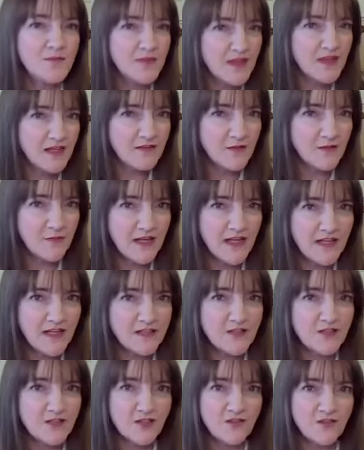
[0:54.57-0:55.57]
They
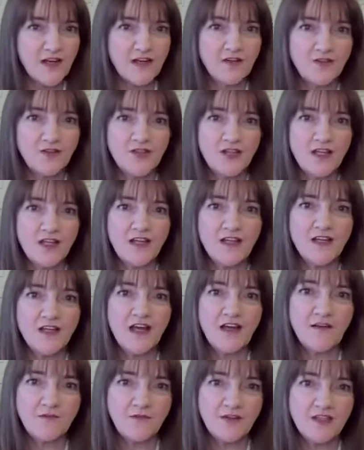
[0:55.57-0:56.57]
replenish their energy
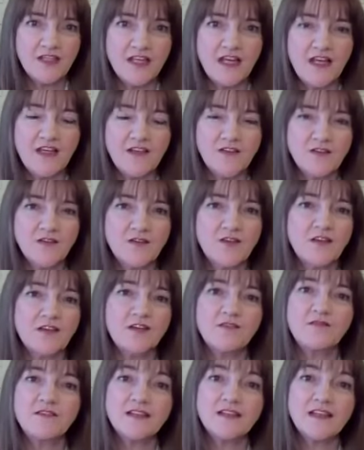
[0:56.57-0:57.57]
every day so that
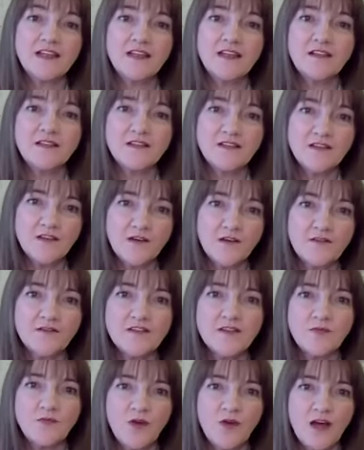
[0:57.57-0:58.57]
their resilience serves
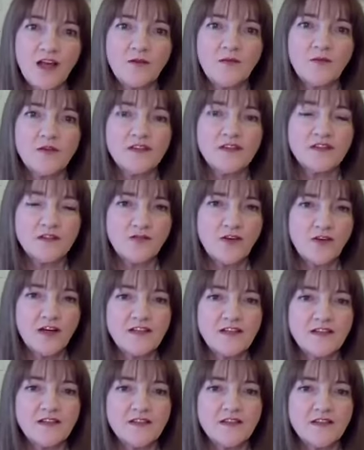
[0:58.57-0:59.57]
them well when there's a
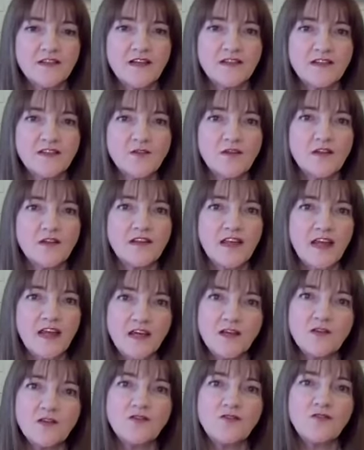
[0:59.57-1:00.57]
crisis and so that they
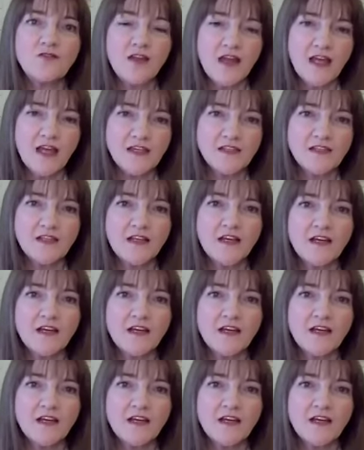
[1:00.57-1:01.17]
can create